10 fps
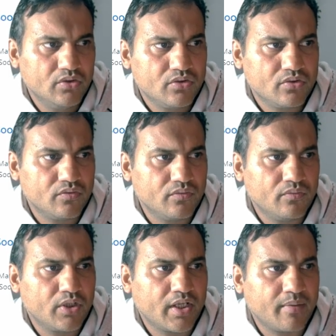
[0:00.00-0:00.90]
So
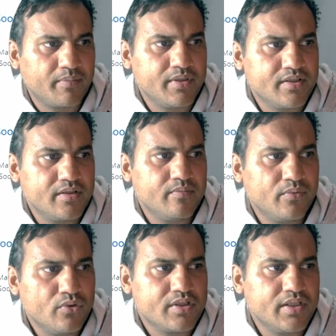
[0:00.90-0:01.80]
what happens in
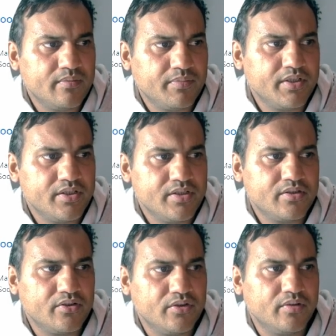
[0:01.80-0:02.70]
post and
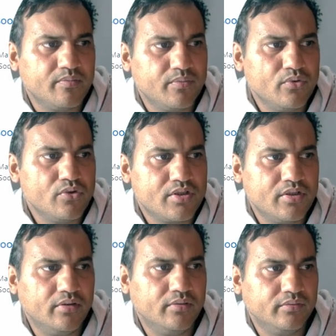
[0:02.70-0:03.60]
pages? In the
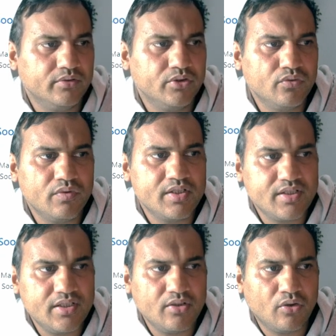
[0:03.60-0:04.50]
post you will
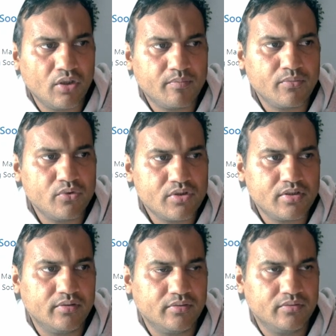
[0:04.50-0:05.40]
see all
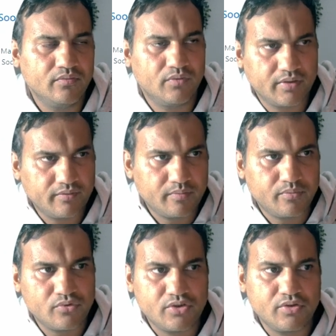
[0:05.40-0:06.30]
post, whatever
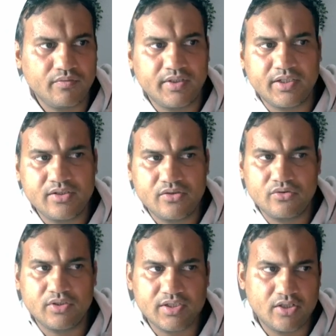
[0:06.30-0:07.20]
post you have written.
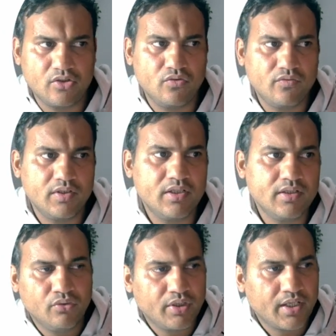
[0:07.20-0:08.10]
So say hello world,
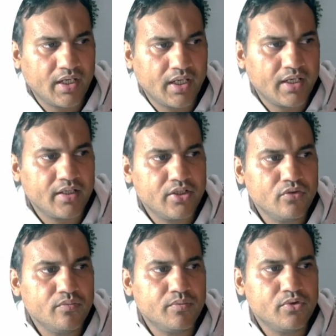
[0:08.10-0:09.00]
you can add a
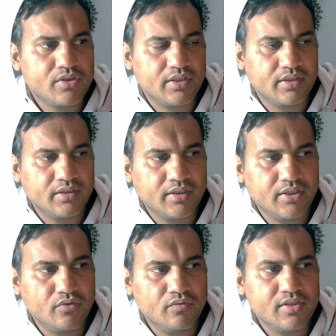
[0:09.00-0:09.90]
new post,
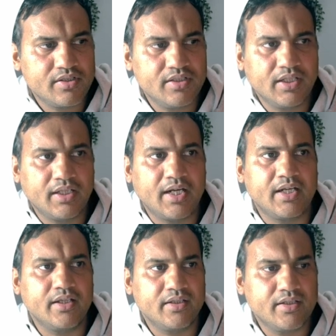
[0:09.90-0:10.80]
then you will see a
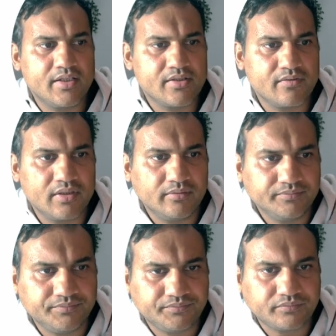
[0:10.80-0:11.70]
category as well.
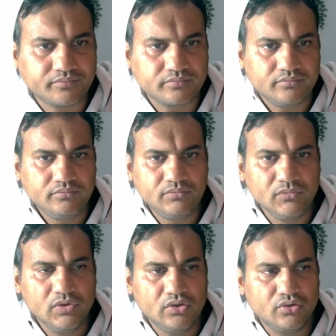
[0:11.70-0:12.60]

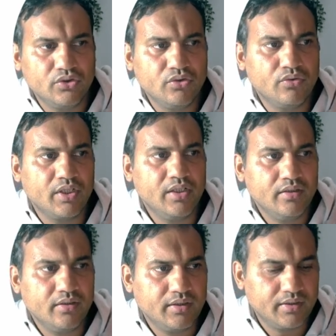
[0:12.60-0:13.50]
So you
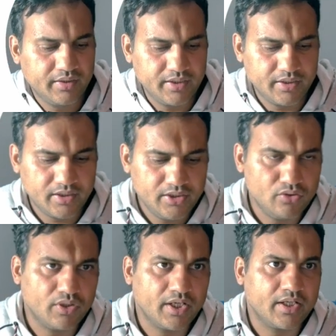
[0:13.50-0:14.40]
can create a
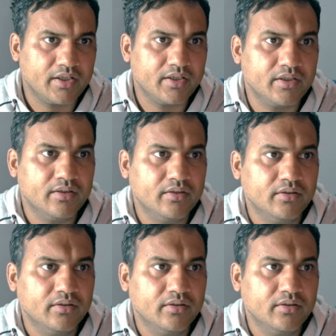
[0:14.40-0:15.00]
new category.